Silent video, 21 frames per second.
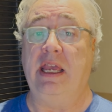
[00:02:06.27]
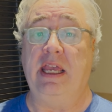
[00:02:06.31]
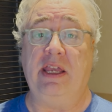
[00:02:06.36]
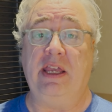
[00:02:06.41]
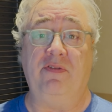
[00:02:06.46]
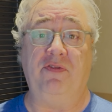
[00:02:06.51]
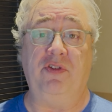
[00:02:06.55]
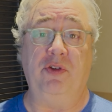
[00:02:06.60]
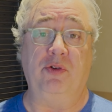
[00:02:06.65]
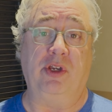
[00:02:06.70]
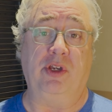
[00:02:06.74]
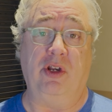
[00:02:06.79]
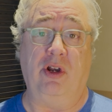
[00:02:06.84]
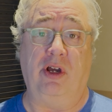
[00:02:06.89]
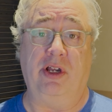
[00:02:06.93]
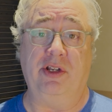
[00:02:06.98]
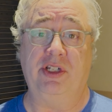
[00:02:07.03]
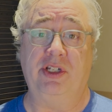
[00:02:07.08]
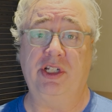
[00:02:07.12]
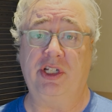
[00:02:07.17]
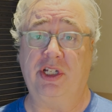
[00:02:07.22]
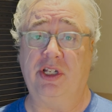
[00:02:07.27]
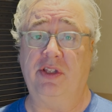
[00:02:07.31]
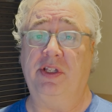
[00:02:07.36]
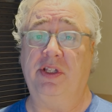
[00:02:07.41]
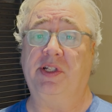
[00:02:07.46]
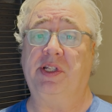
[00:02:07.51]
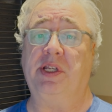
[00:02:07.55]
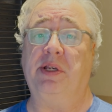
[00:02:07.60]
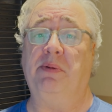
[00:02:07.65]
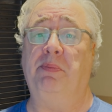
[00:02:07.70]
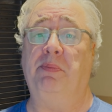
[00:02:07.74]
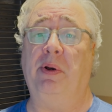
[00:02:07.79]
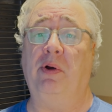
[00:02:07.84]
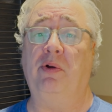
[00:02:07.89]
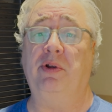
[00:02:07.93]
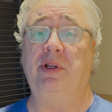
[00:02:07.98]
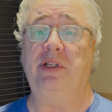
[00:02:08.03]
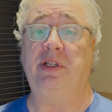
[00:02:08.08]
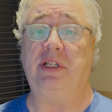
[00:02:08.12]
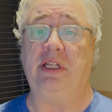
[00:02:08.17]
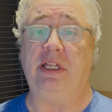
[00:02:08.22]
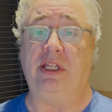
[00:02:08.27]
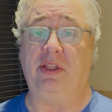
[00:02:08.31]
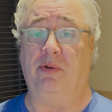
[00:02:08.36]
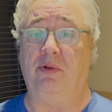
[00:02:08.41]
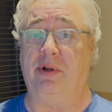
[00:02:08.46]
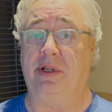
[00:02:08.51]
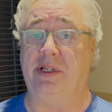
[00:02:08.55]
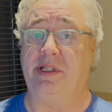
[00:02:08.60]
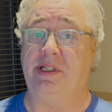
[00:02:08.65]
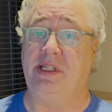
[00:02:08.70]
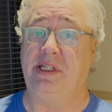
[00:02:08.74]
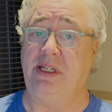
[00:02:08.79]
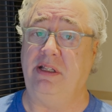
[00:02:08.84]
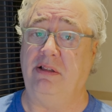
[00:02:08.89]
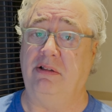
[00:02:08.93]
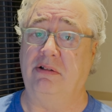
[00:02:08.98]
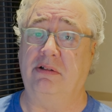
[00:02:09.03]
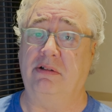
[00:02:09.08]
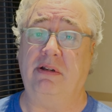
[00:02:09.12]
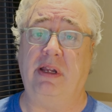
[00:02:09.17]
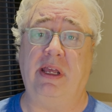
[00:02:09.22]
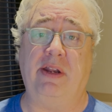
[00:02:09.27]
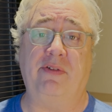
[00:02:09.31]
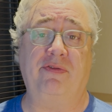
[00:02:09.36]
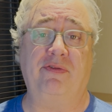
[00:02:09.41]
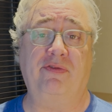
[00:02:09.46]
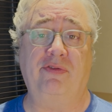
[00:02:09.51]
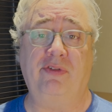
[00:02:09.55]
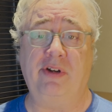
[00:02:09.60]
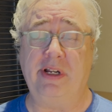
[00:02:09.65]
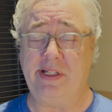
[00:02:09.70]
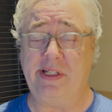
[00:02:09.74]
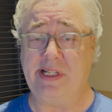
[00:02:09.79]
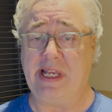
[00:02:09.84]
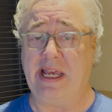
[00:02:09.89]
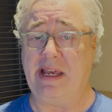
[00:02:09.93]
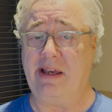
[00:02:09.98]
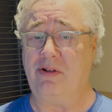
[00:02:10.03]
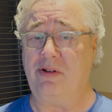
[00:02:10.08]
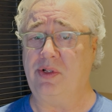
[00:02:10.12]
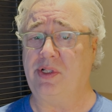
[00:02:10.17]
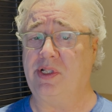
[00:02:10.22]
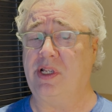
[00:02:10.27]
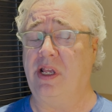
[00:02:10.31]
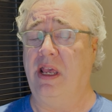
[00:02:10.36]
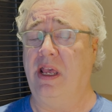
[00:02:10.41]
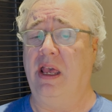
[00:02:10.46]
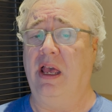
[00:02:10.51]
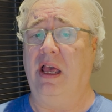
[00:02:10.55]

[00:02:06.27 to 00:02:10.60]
if you can audition this component either at a dealer, at a friend's house,